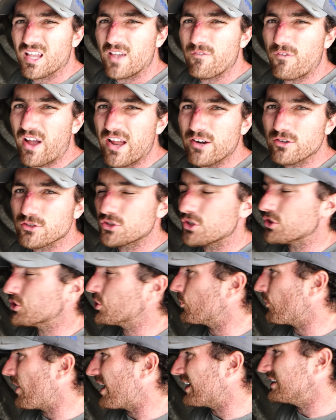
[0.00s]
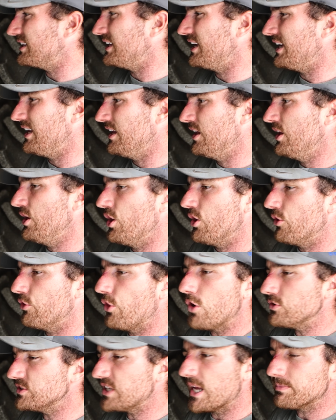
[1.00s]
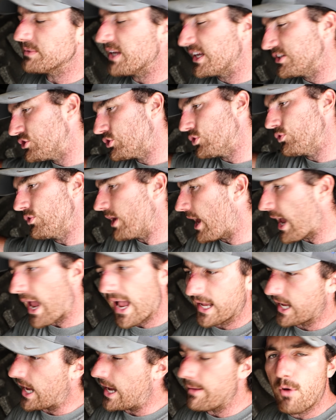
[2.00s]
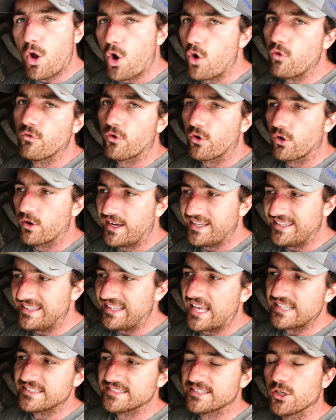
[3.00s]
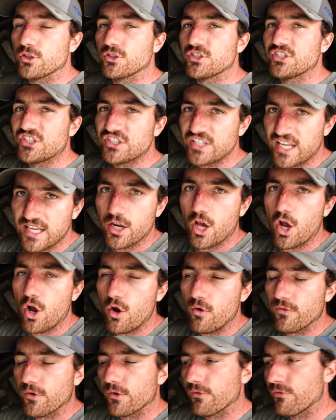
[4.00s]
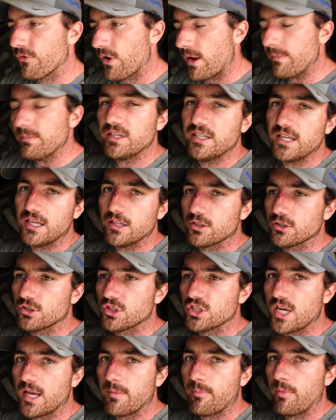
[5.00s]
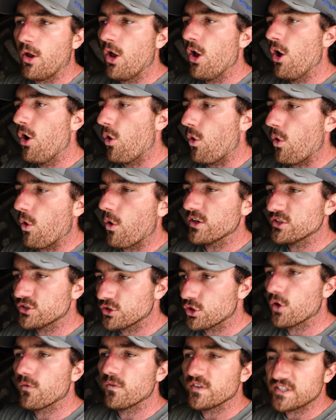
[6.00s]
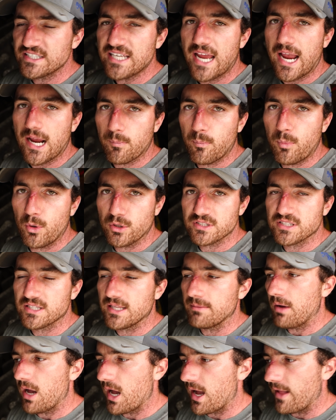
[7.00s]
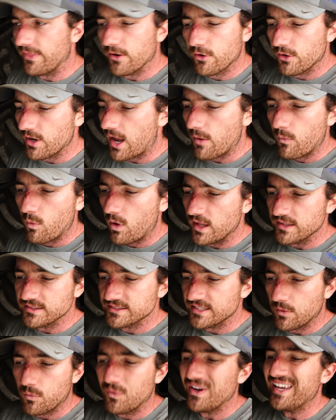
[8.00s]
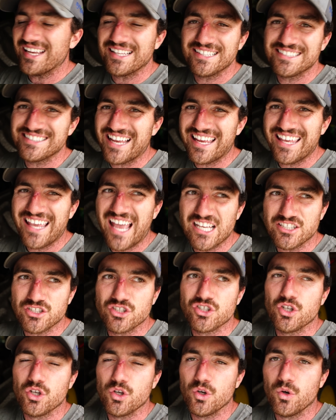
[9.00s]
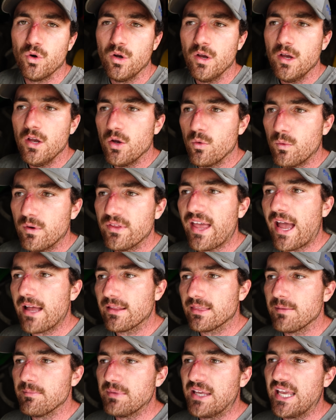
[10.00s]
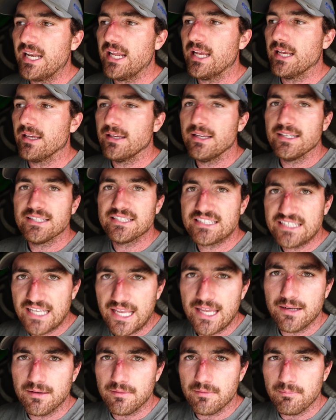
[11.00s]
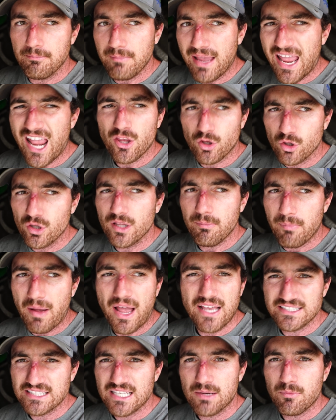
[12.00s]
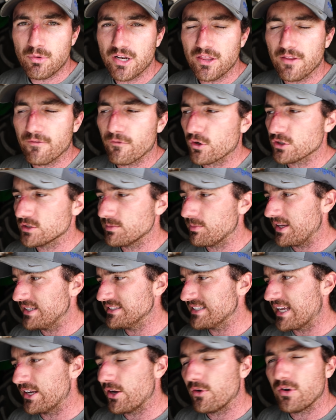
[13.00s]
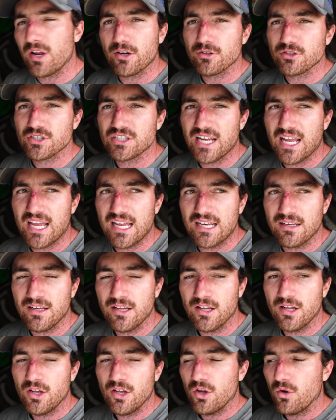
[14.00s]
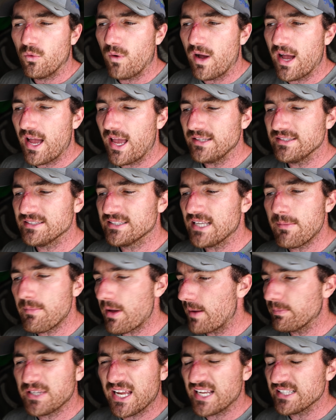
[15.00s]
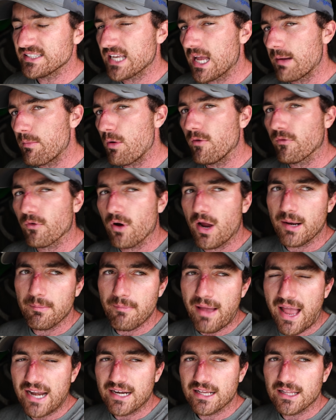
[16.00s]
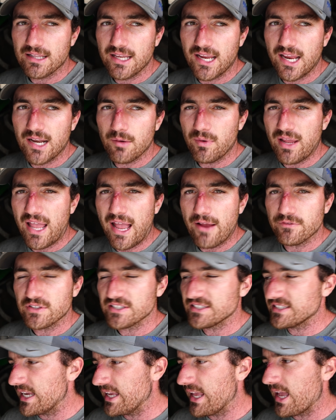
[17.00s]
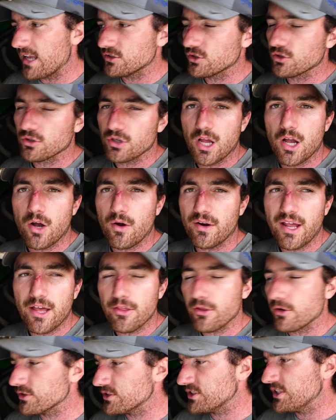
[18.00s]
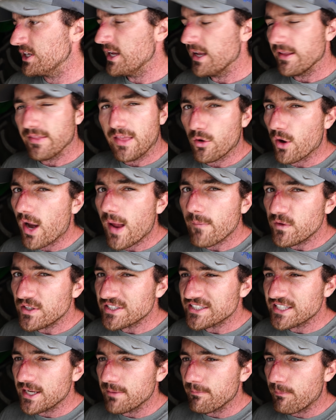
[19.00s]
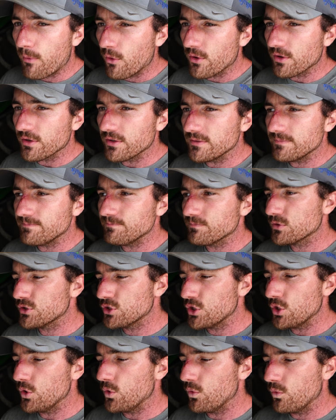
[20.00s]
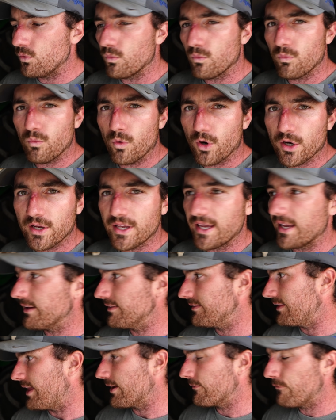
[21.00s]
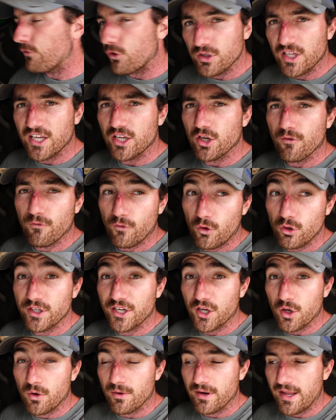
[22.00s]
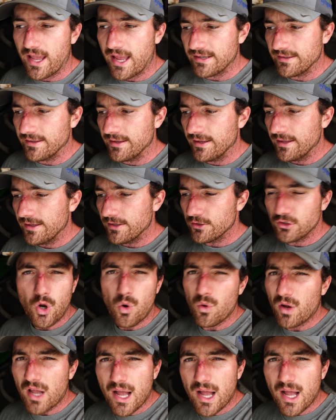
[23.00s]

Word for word: If I understood correctly, those updates do not come over unless they're sent over from the dealership or a service tech puts them on. They're not ones that we can say yes to without them getting sent manually by someone in the first place. I don't understand why some updates come over automatically and we have to say yes or no, and others that are obviously important to working, like folding your folding corn head, don't